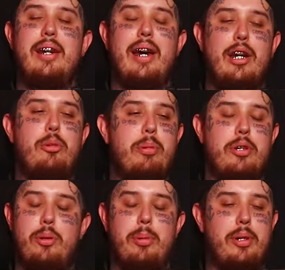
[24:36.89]
Yeah, it's
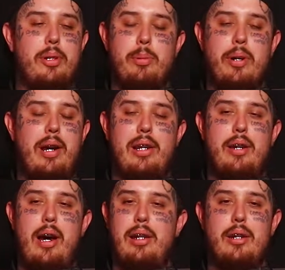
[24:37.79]
been super cool, bro. I
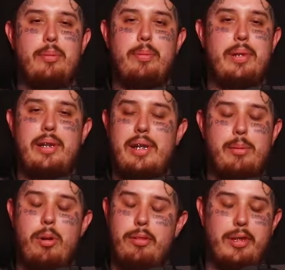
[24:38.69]
love I love the
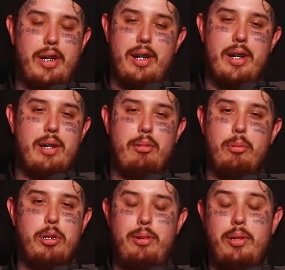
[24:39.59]
team over there, and
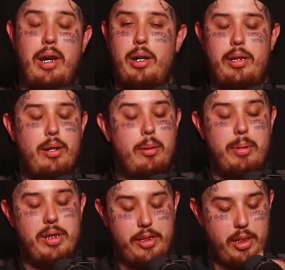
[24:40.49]
we're doing like a, a
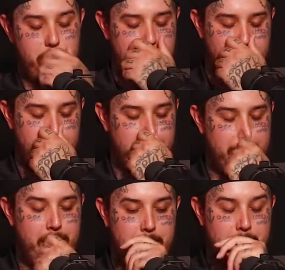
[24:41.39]
bunch of dope shit
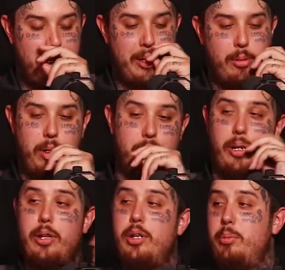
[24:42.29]
with
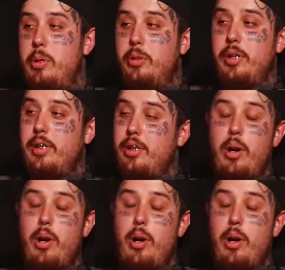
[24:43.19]
all the new music.